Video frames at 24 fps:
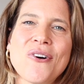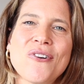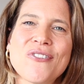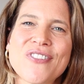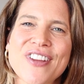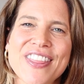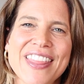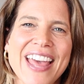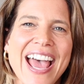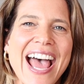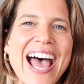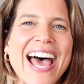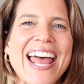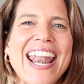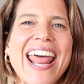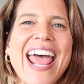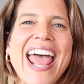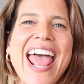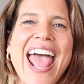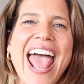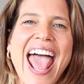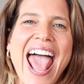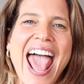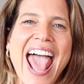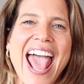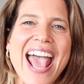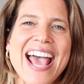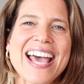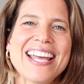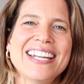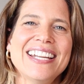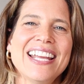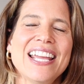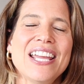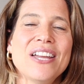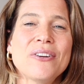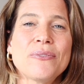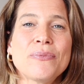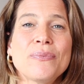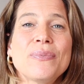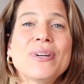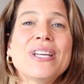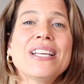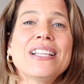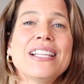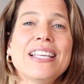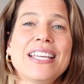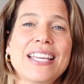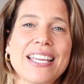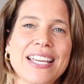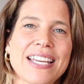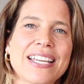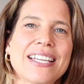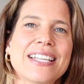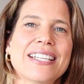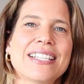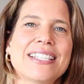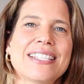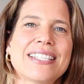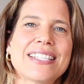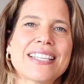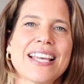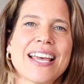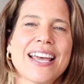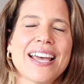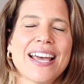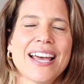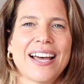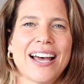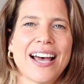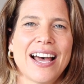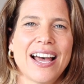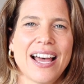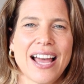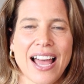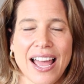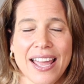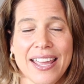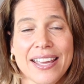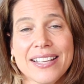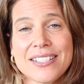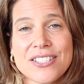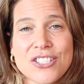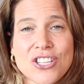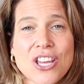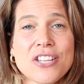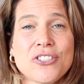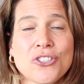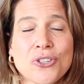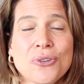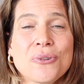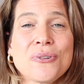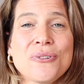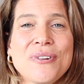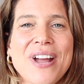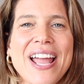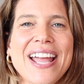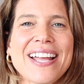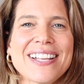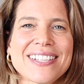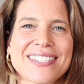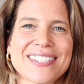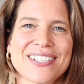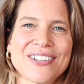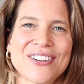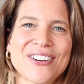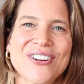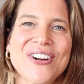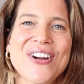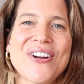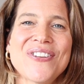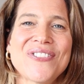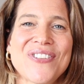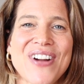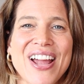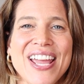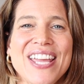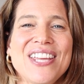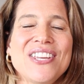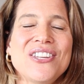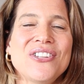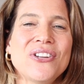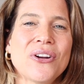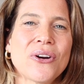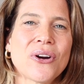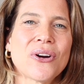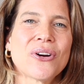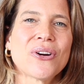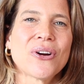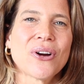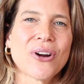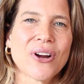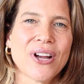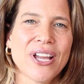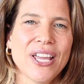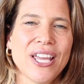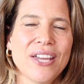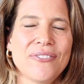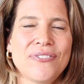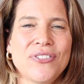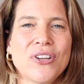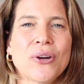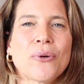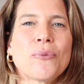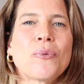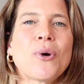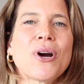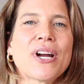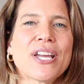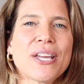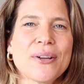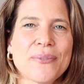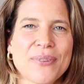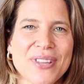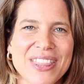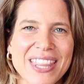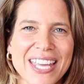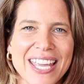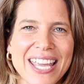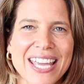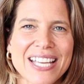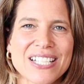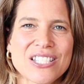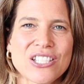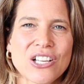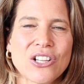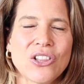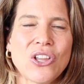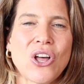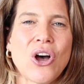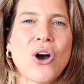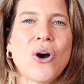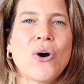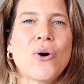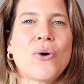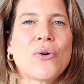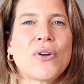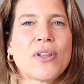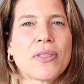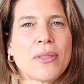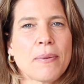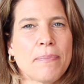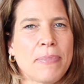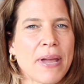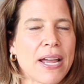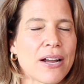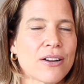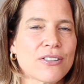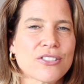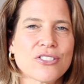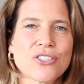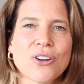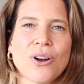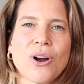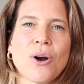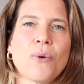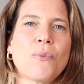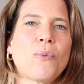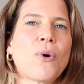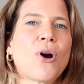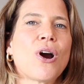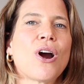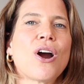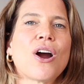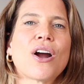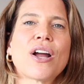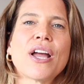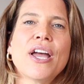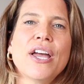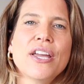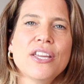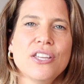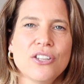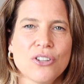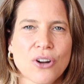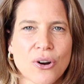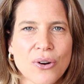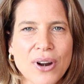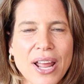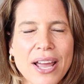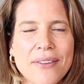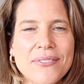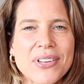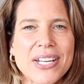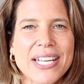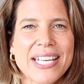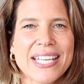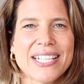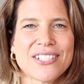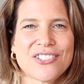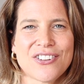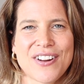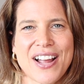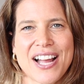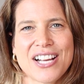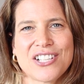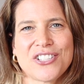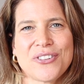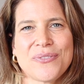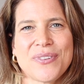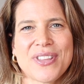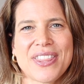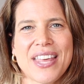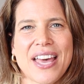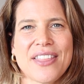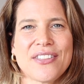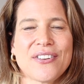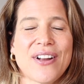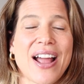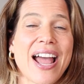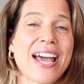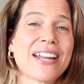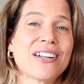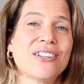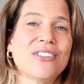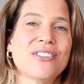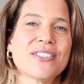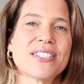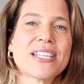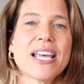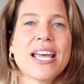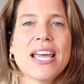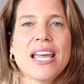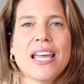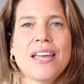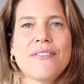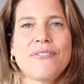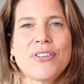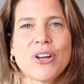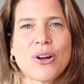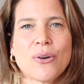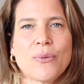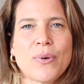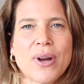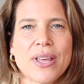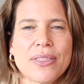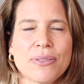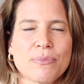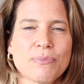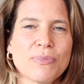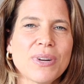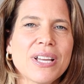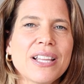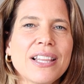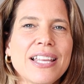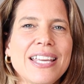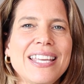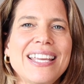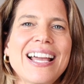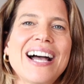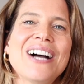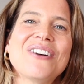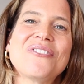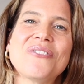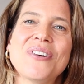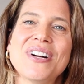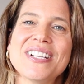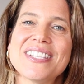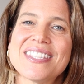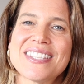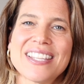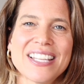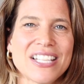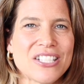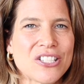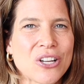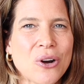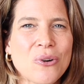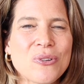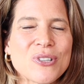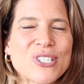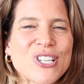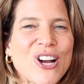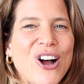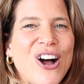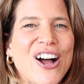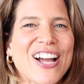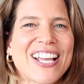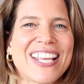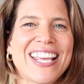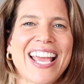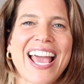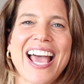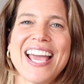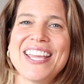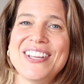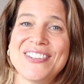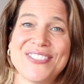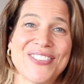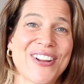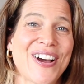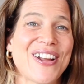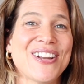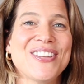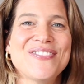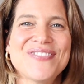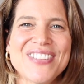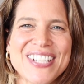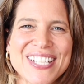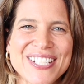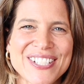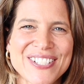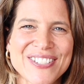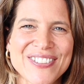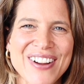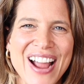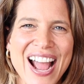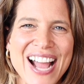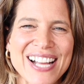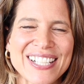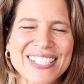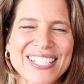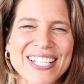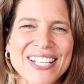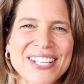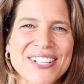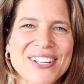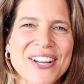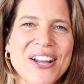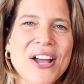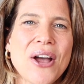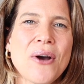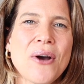over that, and it really is, it's a true answer, right? If you're working with the kids alone, the parents are at work, you don't have any interaction with other adults. If you're with really young ones that don't talk yet, you're not even interacting